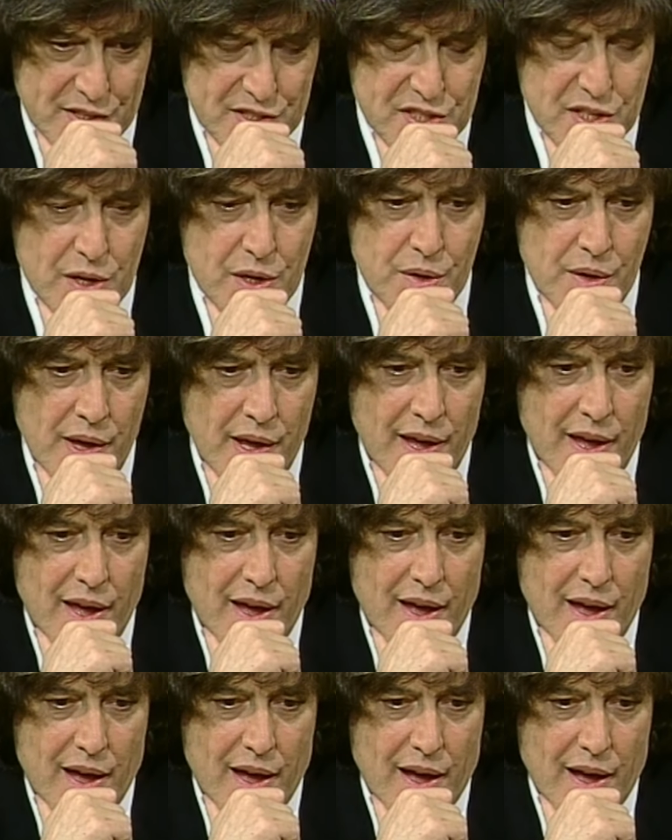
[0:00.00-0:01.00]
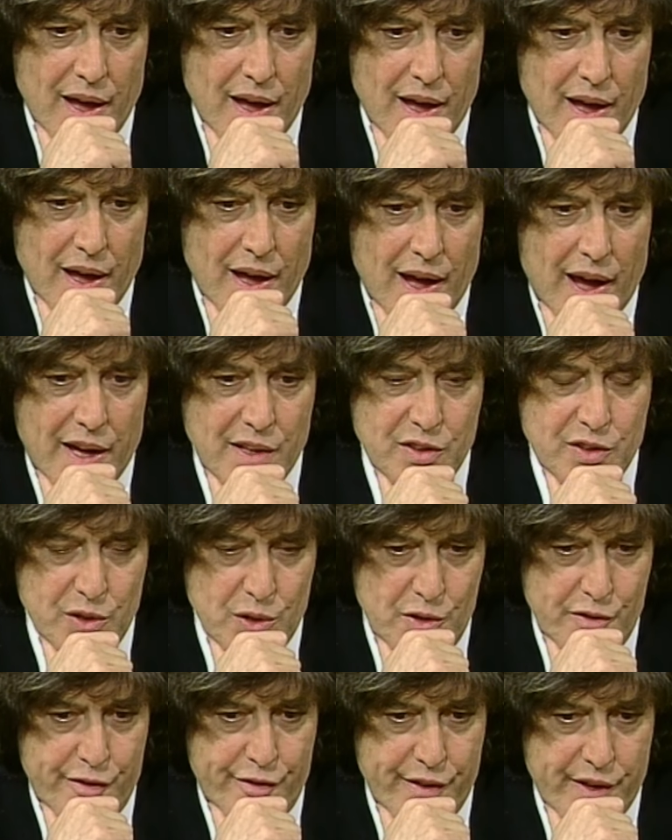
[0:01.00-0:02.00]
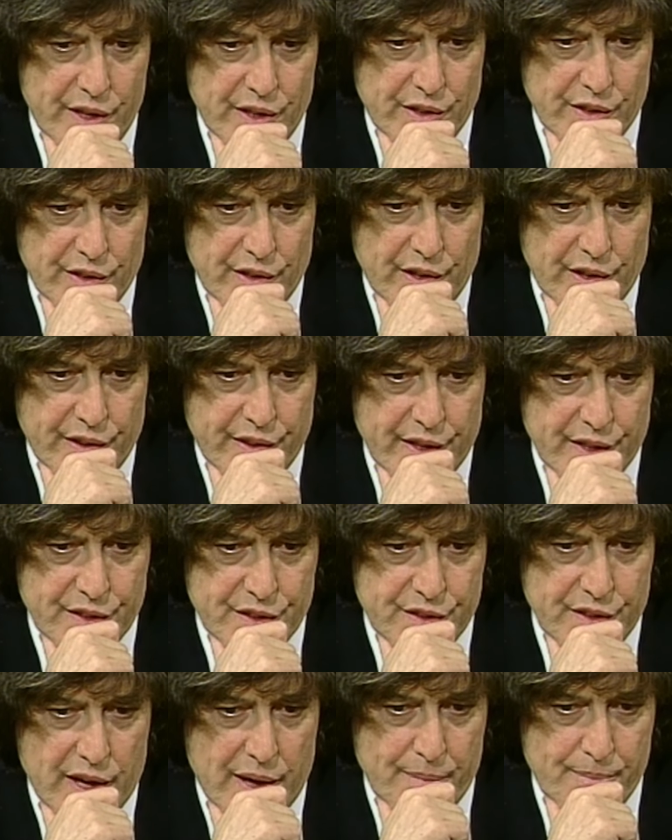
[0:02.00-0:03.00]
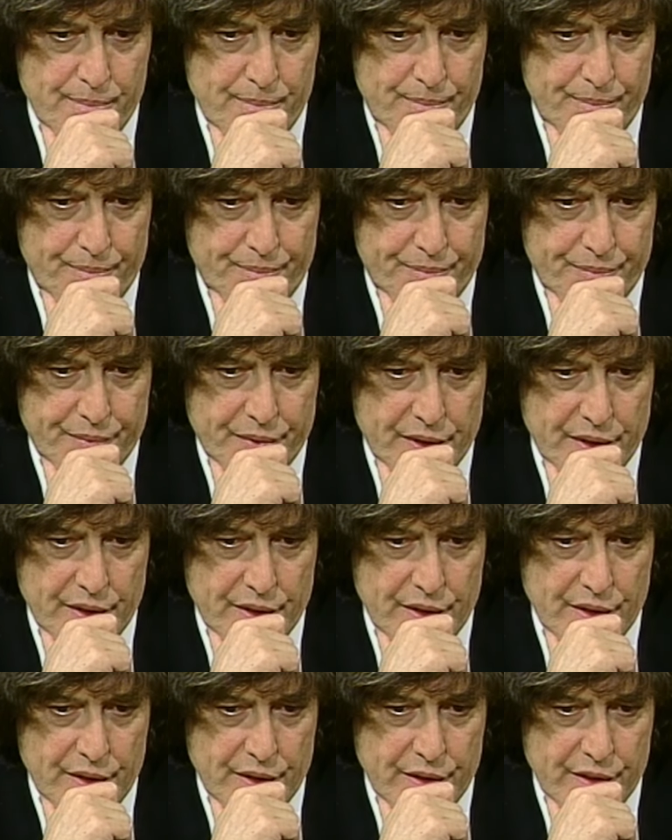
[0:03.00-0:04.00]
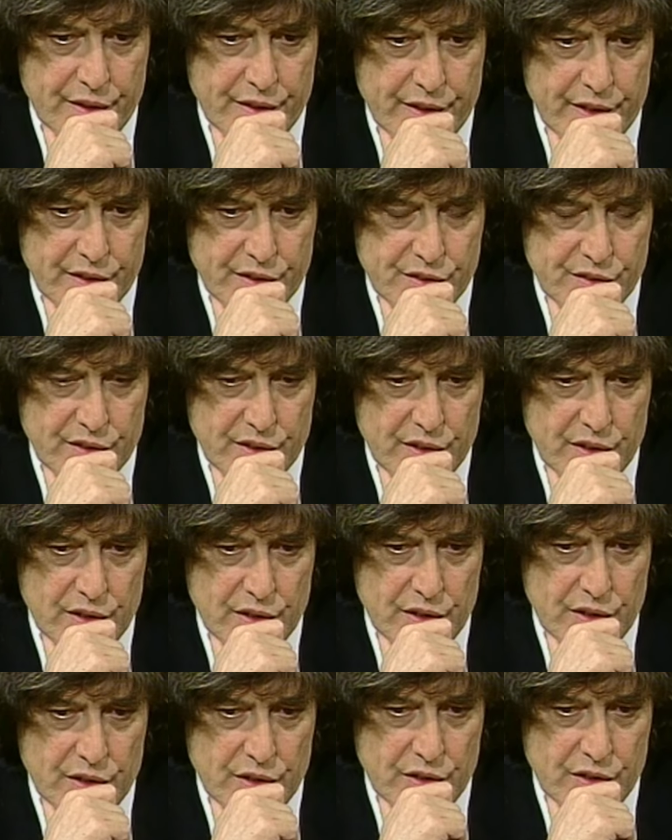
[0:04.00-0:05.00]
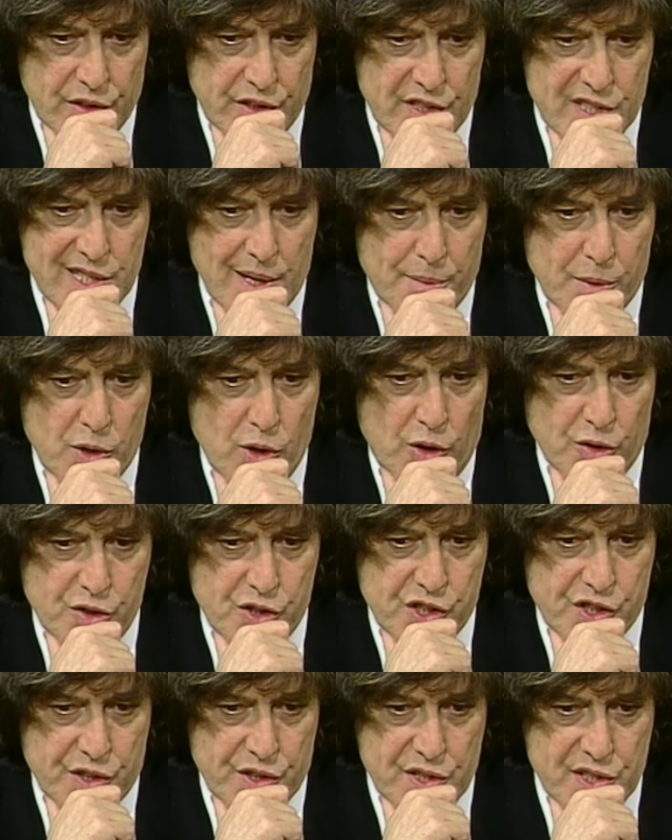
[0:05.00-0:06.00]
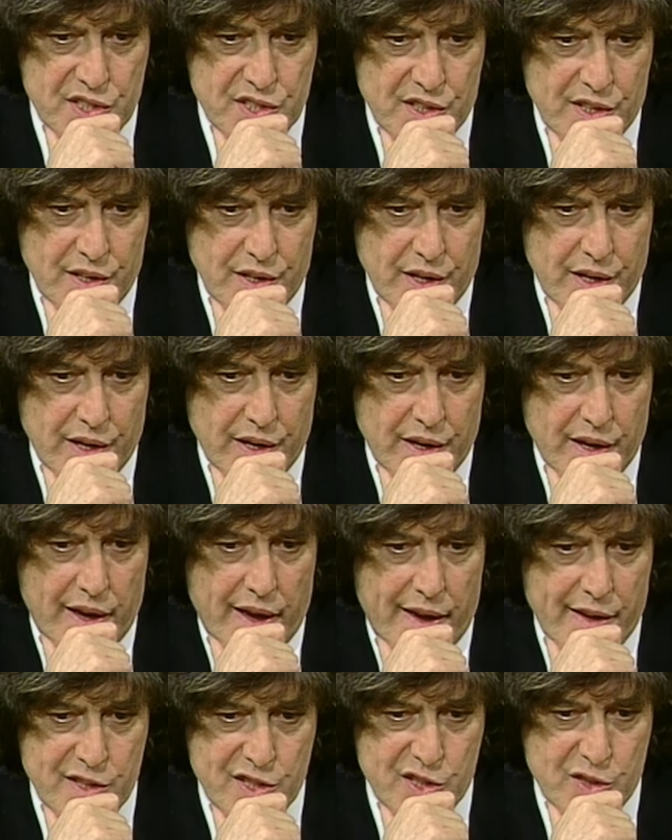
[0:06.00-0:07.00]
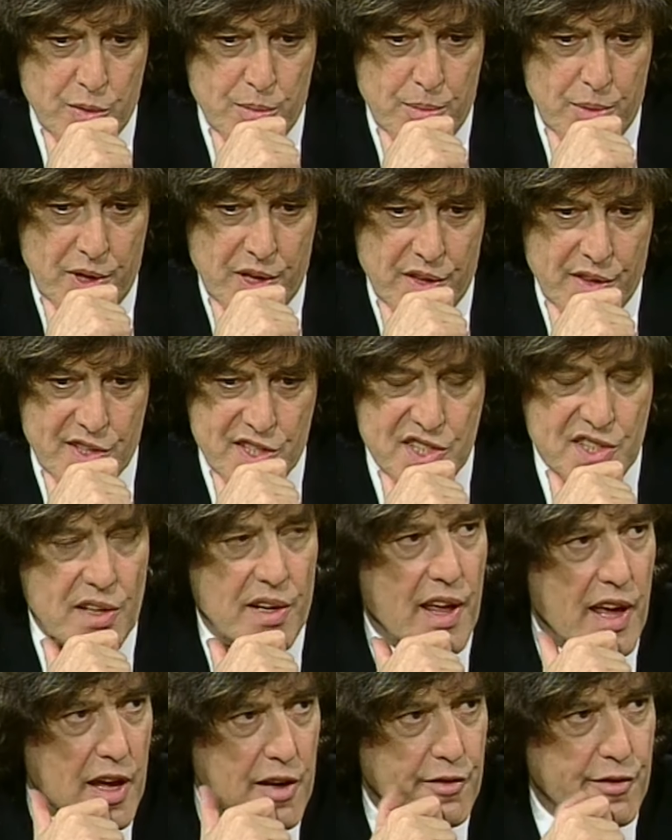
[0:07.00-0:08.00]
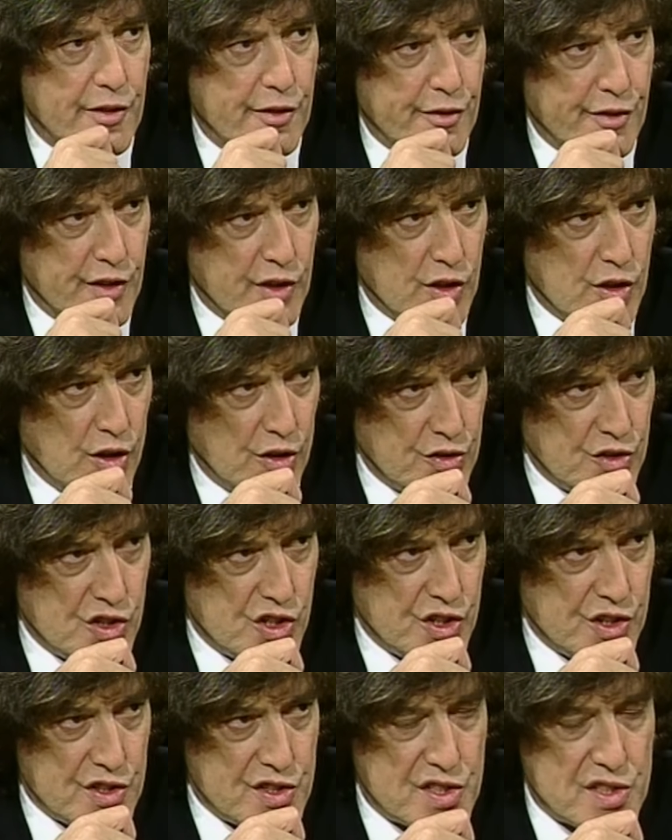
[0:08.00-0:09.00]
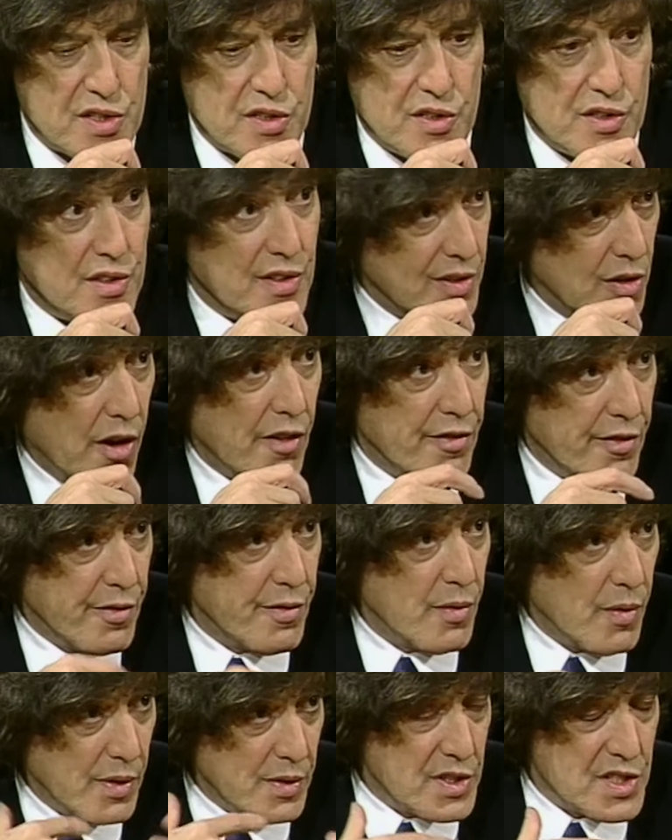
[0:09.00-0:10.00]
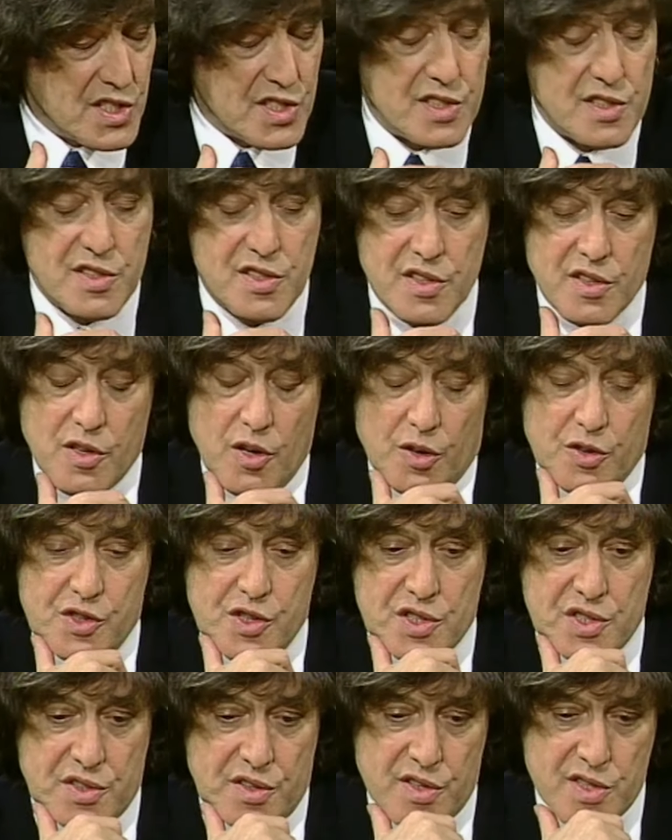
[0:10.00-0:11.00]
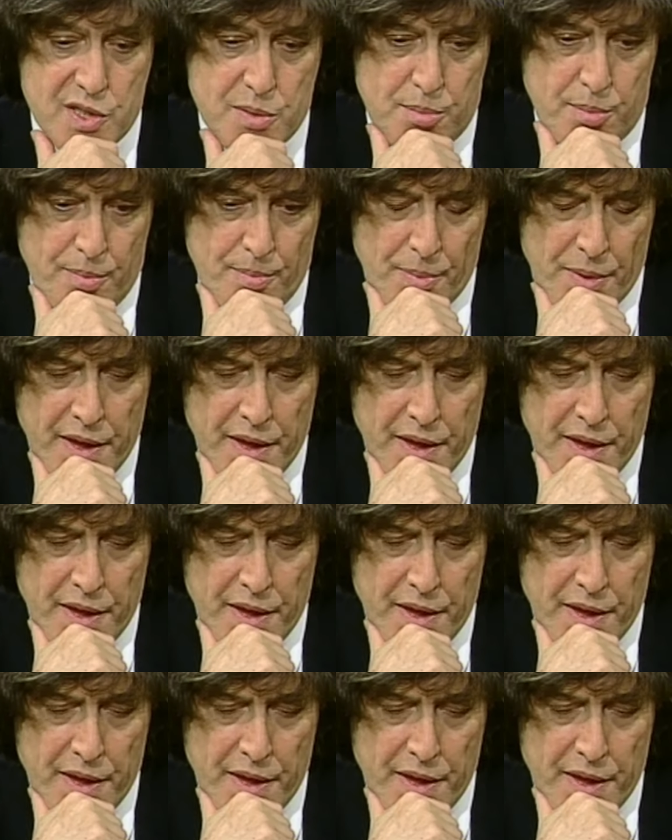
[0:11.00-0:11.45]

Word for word: so I do feel that, um, that the subconscious uh, has to be the slave of the conscious, of one's consciousness.